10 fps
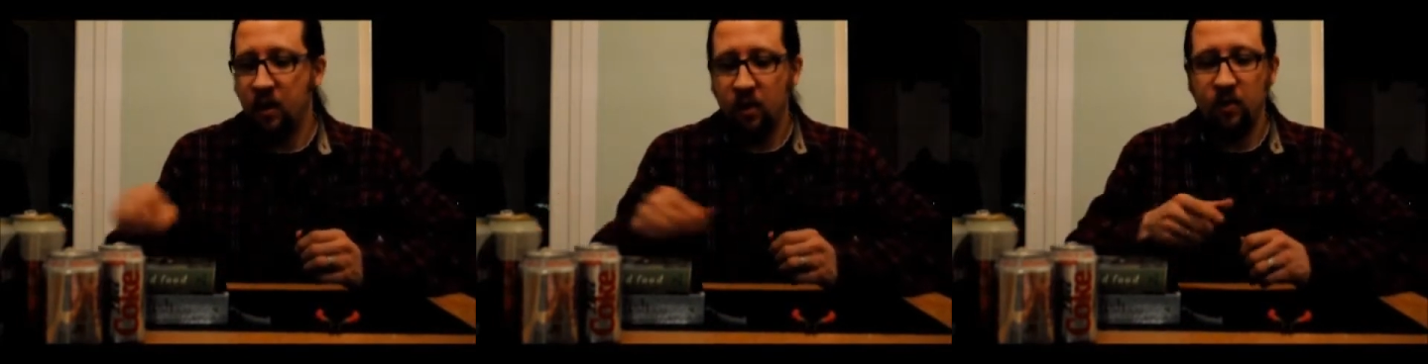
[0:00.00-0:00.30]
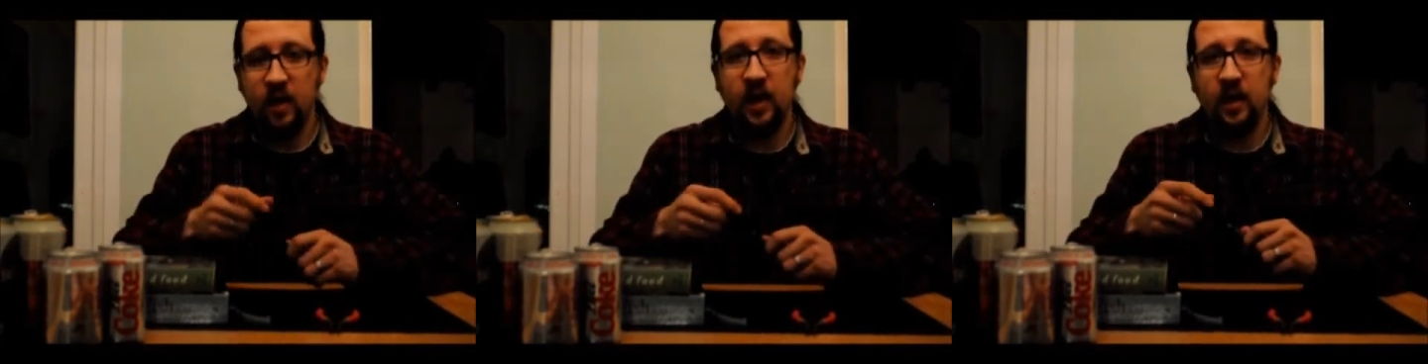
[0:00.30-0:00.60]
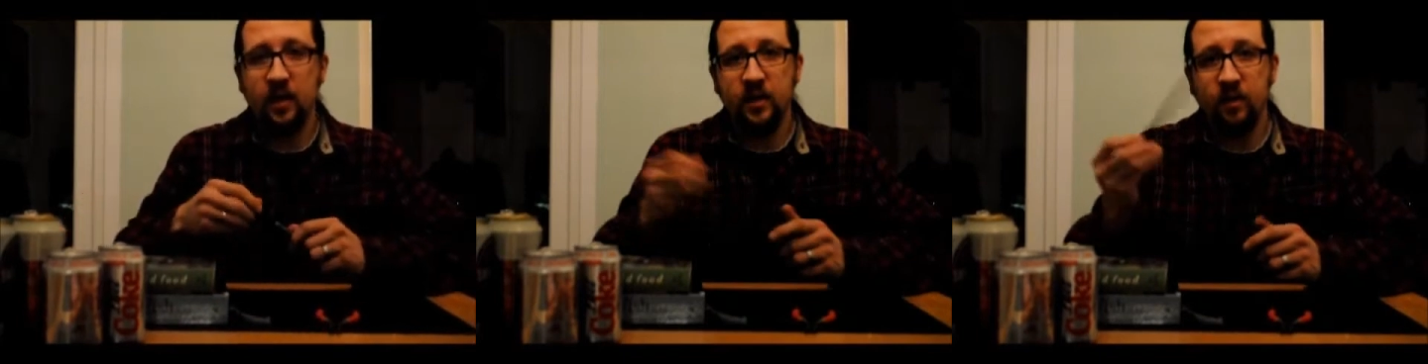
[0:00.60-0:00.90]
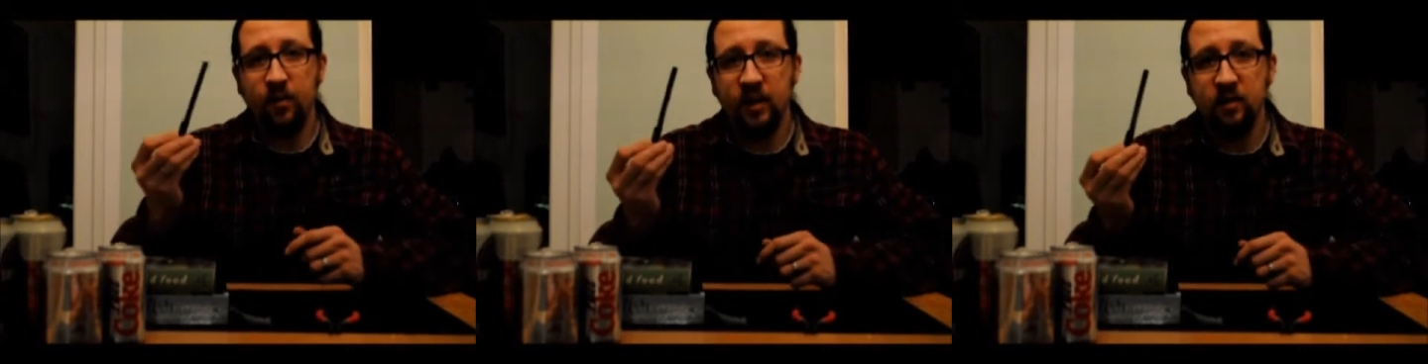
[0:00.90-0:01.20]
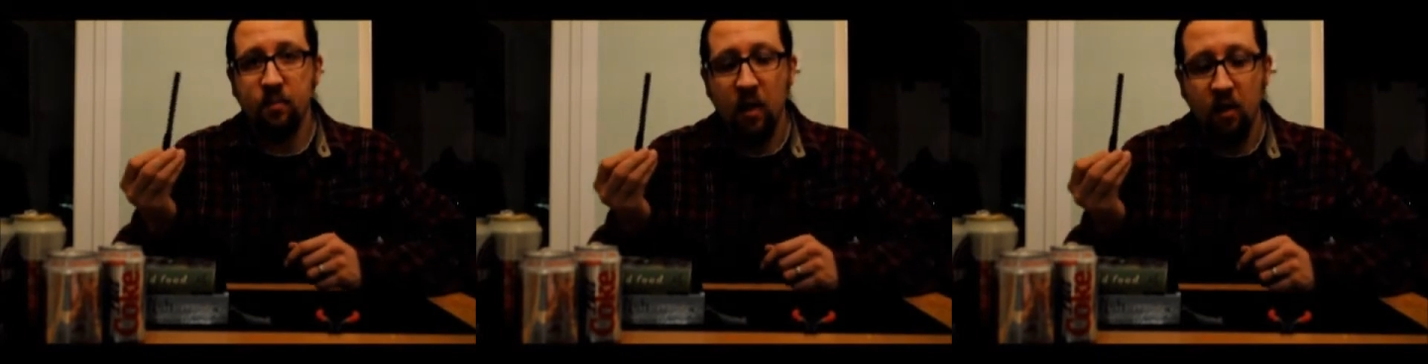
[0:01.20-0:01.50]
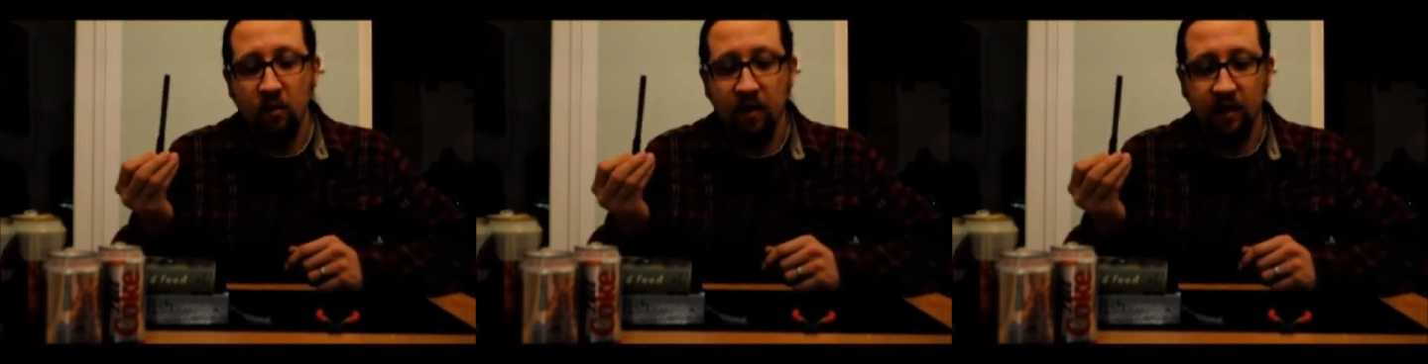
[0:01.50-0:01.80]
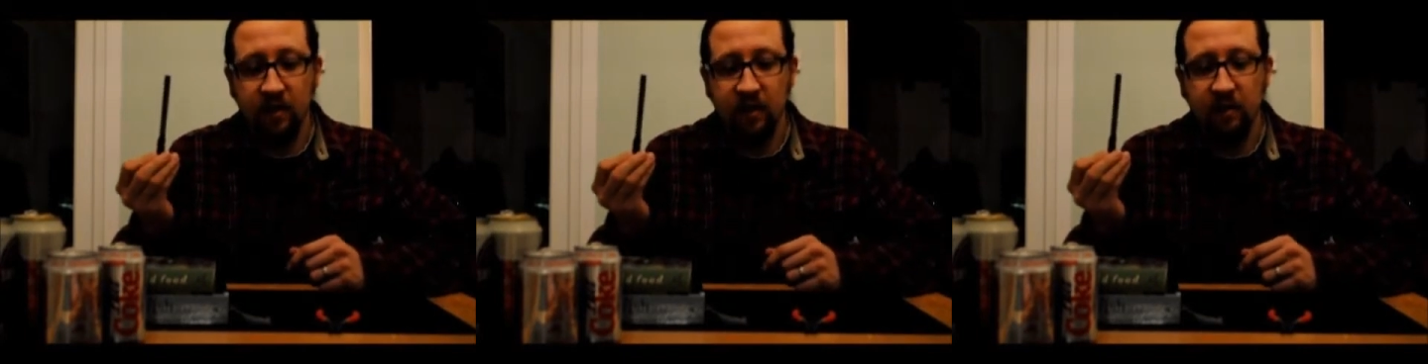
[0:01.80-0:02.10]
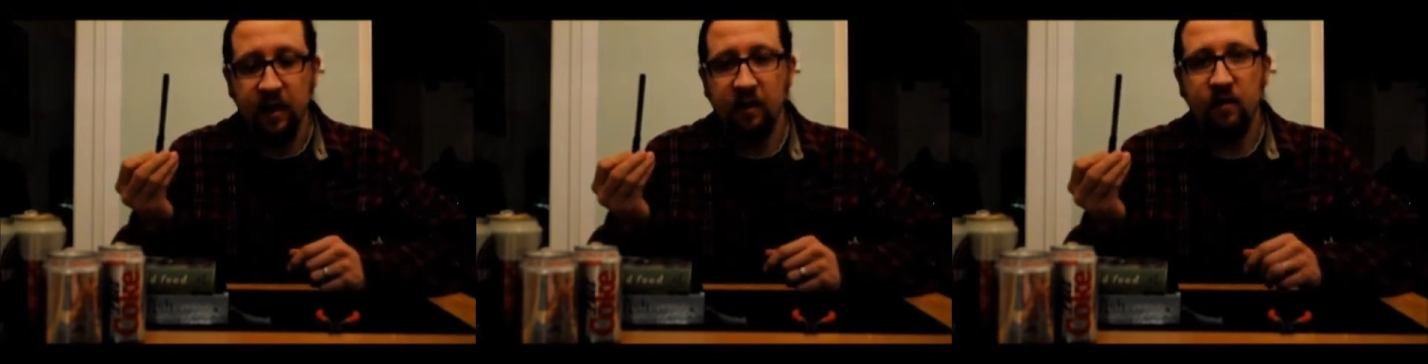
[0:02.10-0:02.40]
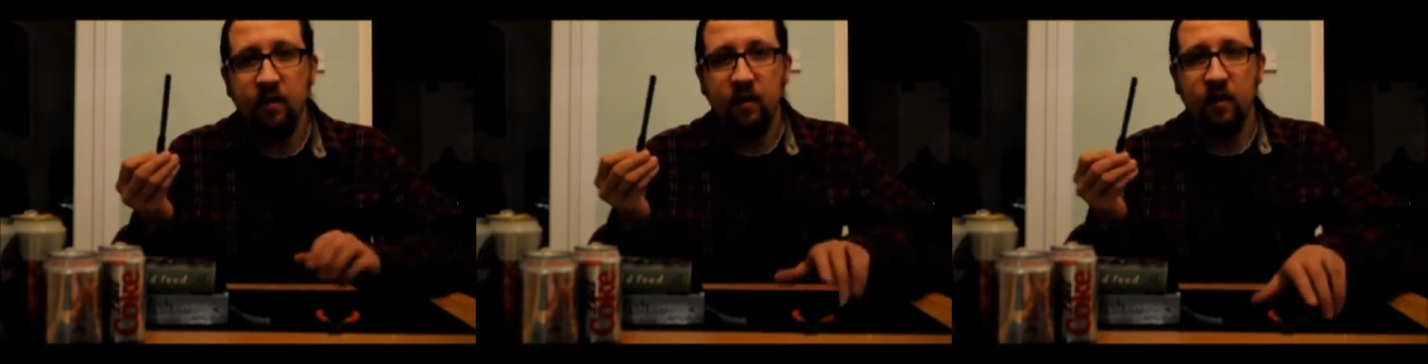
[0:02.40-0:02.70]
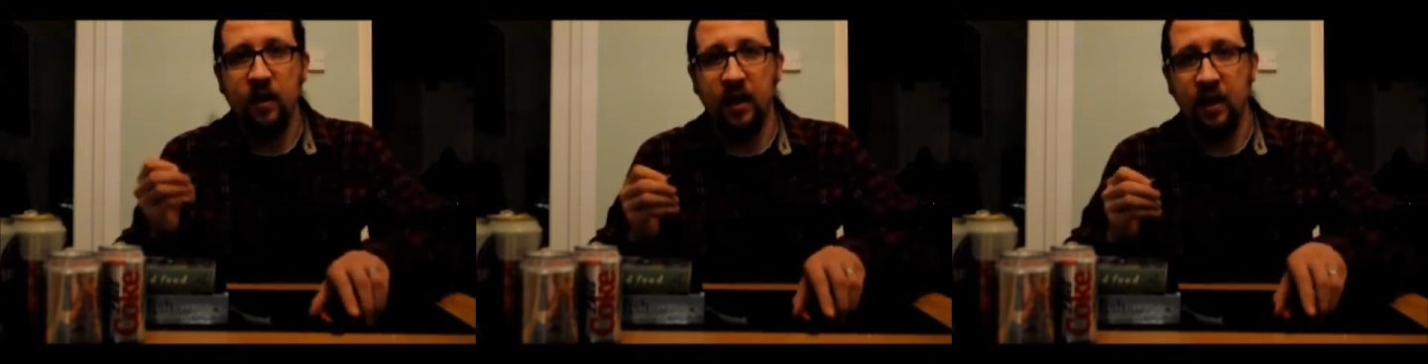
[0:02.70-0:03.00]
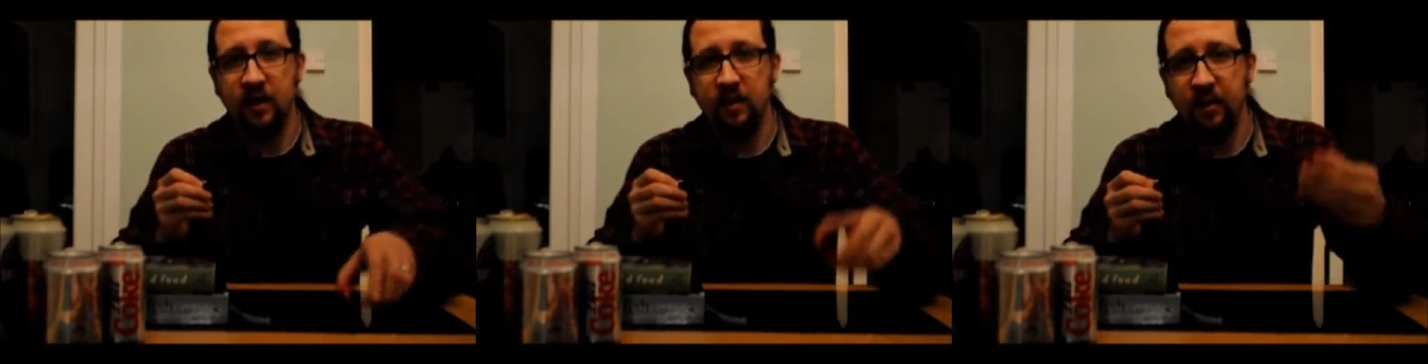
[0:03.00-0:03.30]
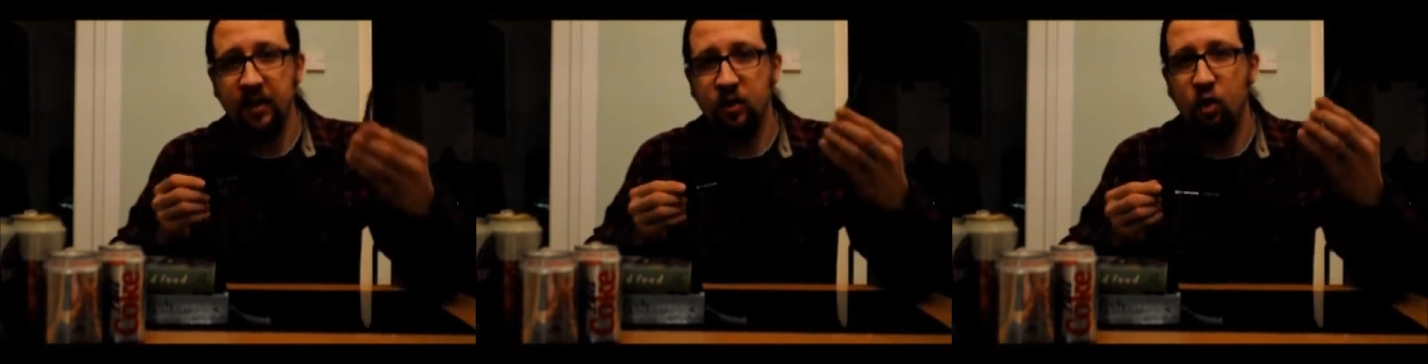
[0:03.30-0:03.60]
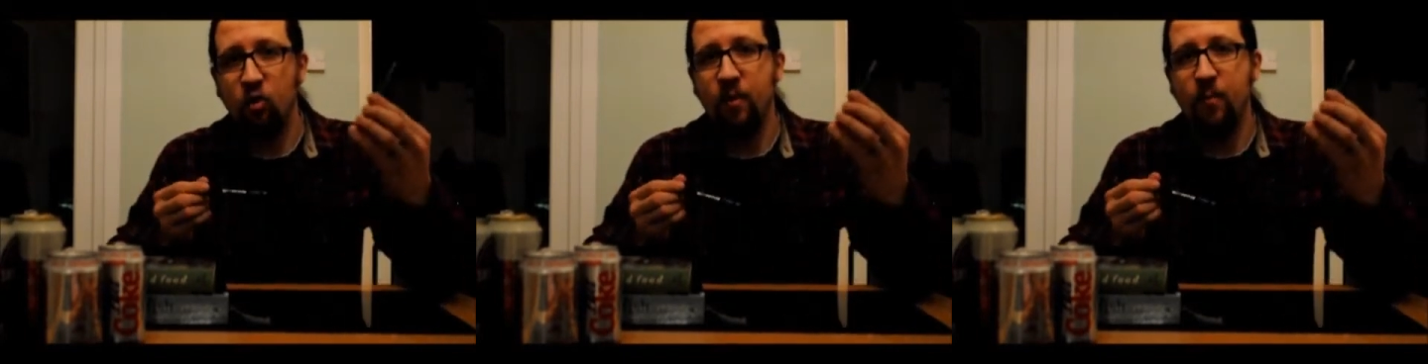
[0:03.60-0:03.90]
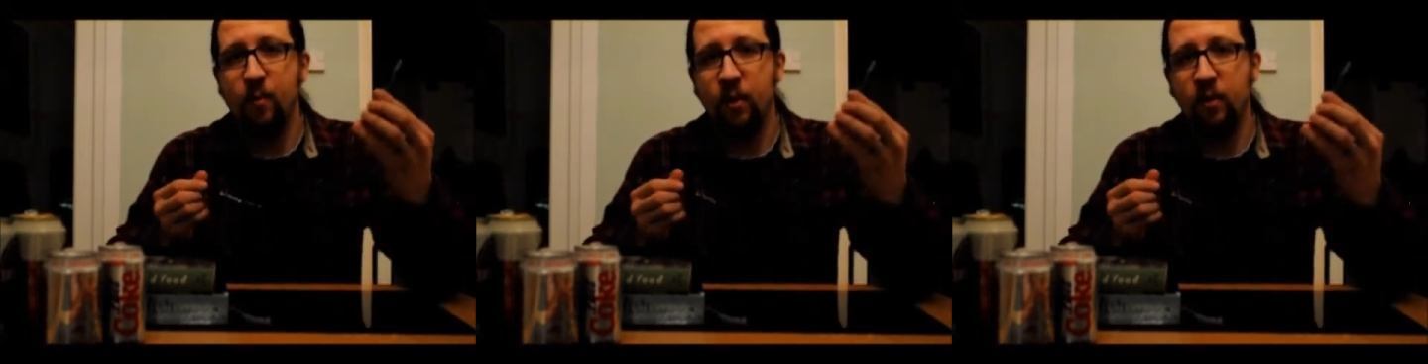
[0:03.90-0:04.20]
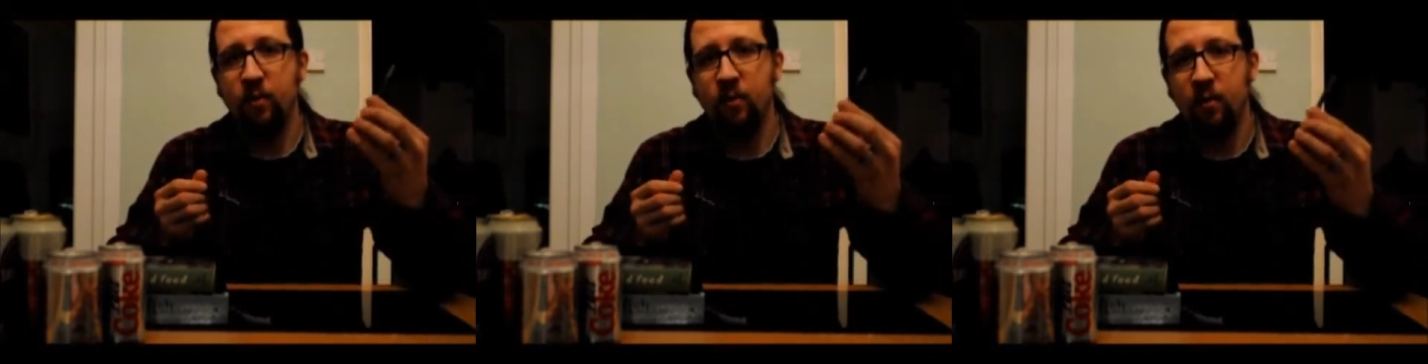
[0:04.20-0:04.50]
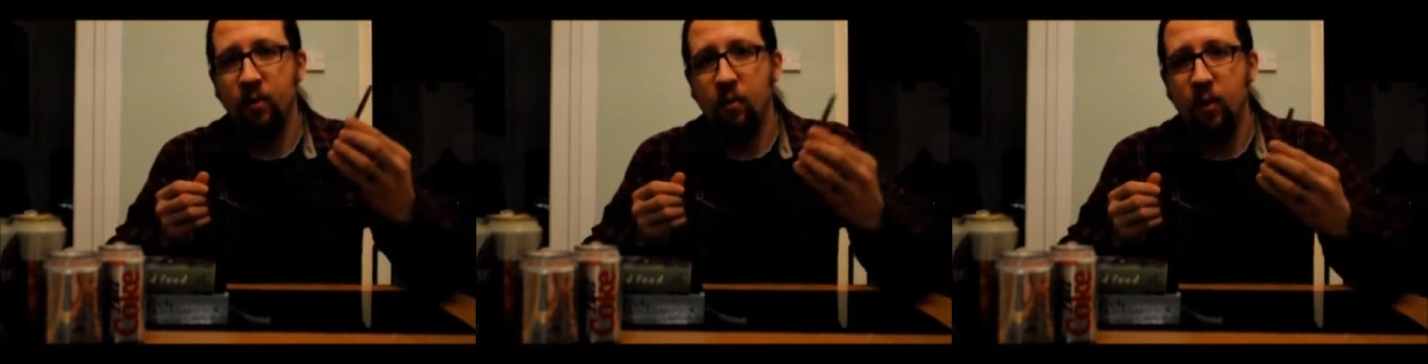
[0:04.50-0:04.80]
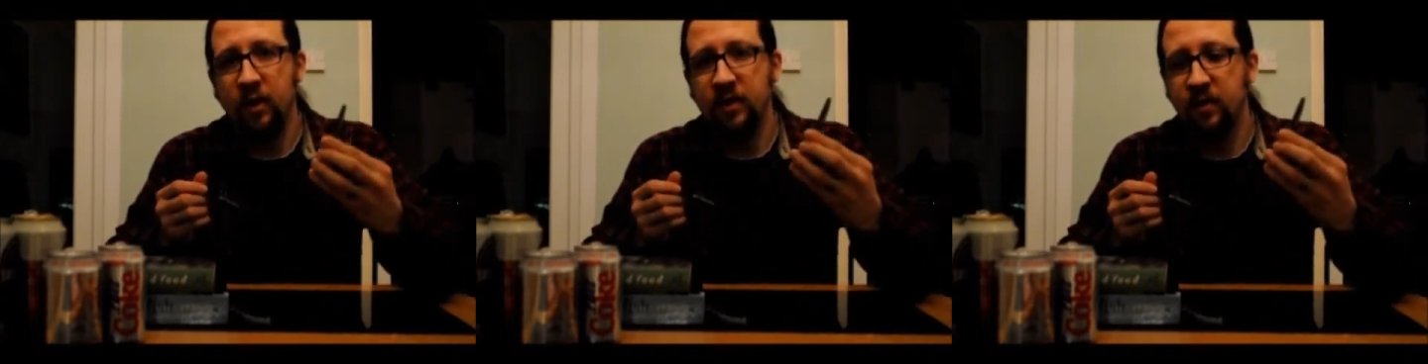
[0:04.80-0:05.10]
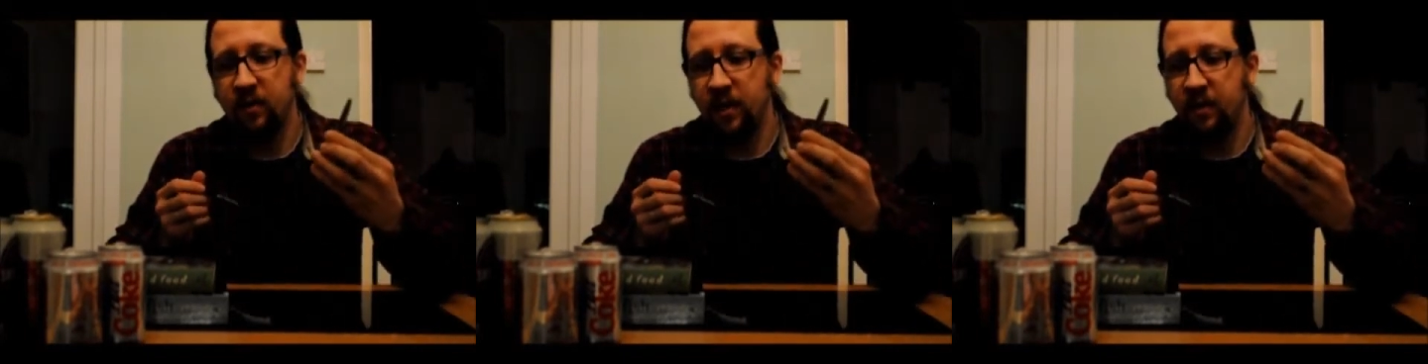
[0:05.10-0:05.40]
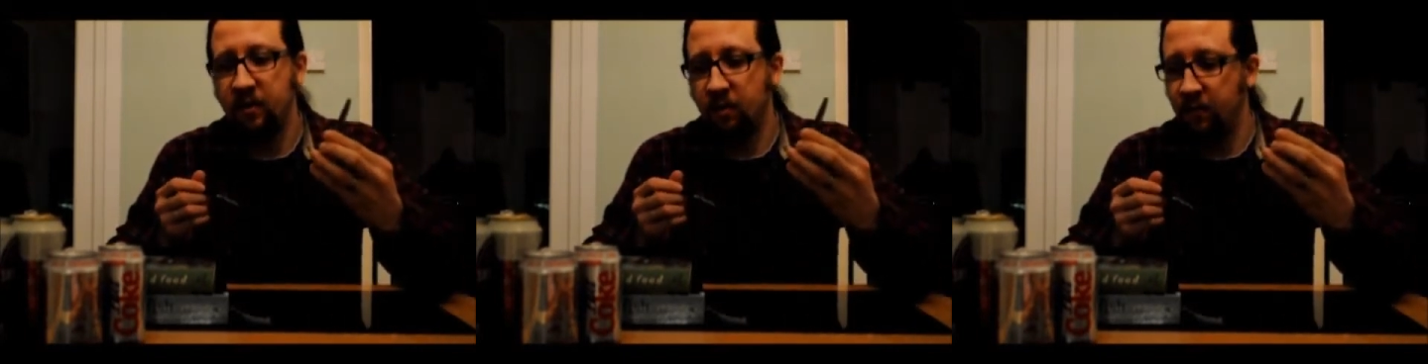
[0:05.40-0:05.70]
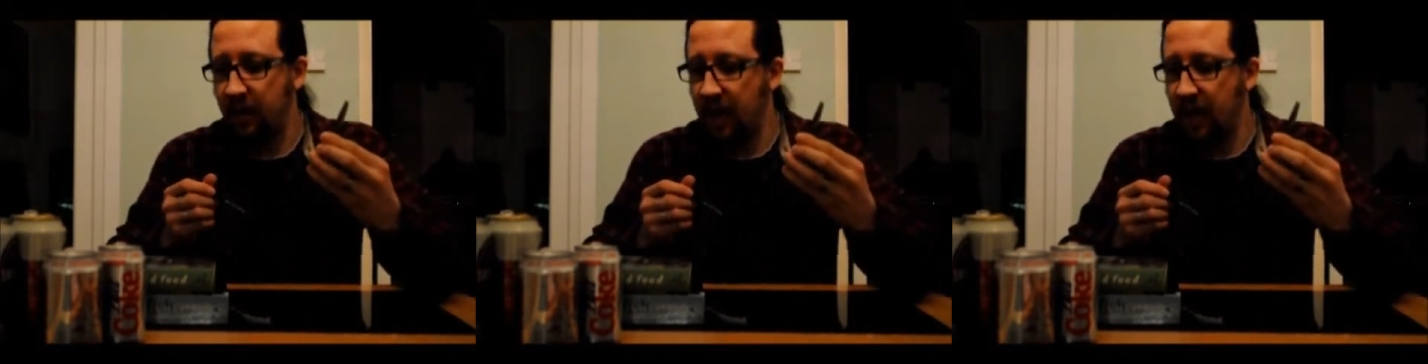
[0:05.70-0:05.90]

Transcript: You need something to mark around the sides, you need something to crimp one side of the